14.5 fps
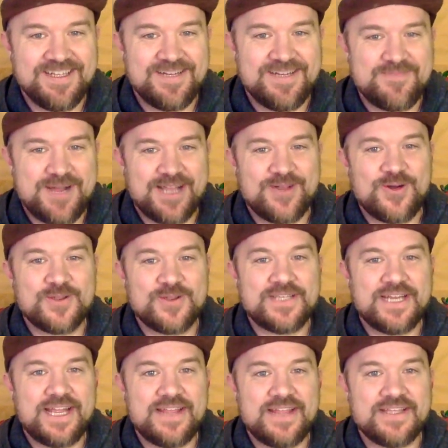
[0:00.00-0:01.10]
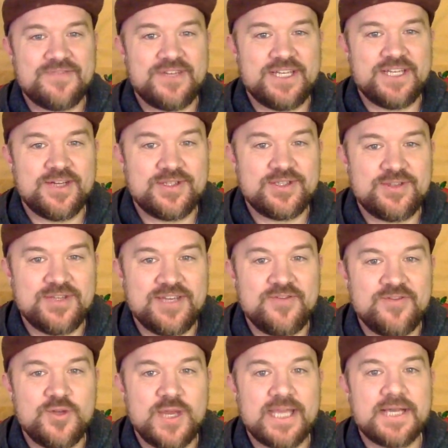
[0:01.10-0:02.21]
My goal today in this video is to give
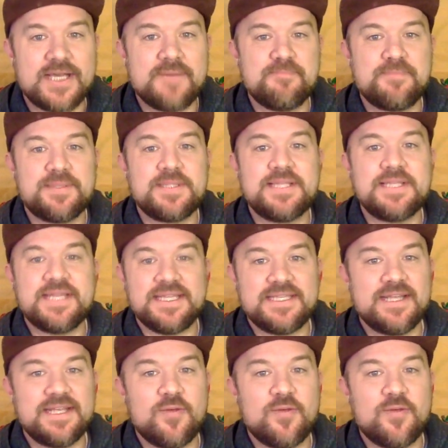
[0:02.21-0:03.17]
you a complete,